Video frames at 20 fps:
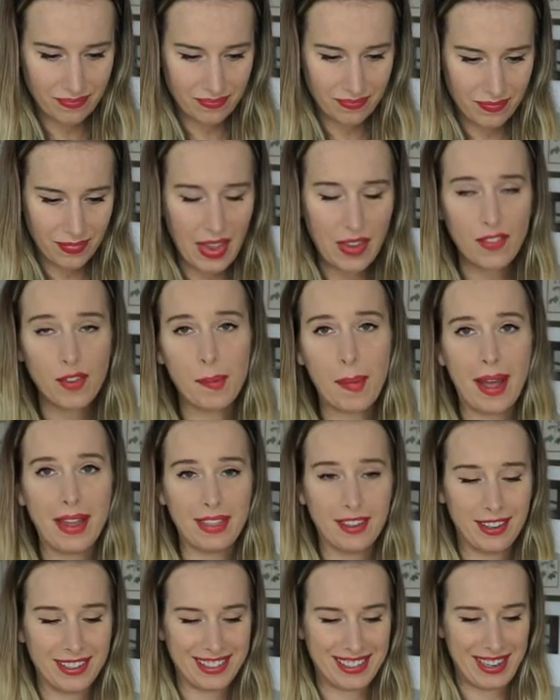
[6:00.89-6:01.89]
Never
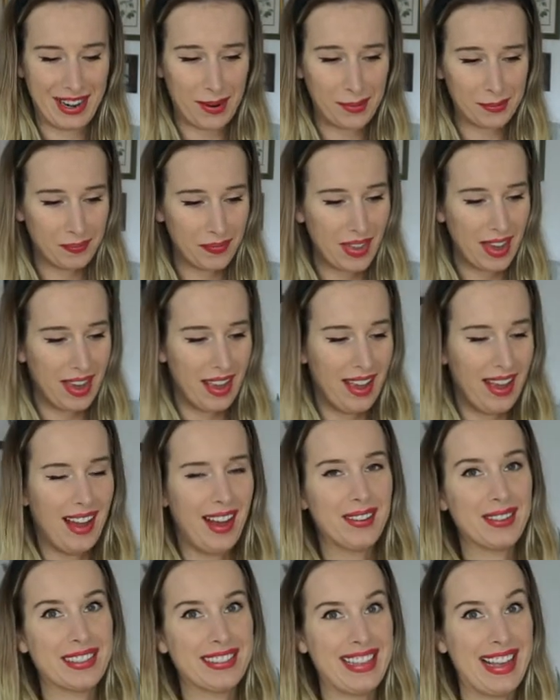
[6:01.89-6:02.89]
mind, there is a note.
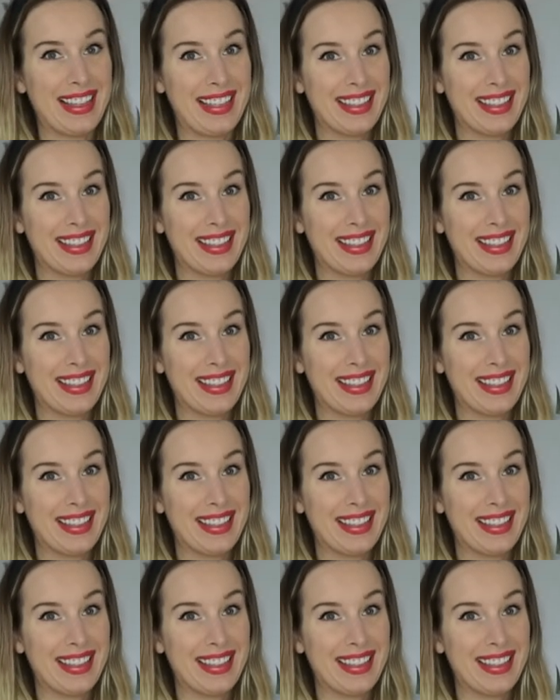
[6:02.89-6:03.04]
I was going to say, I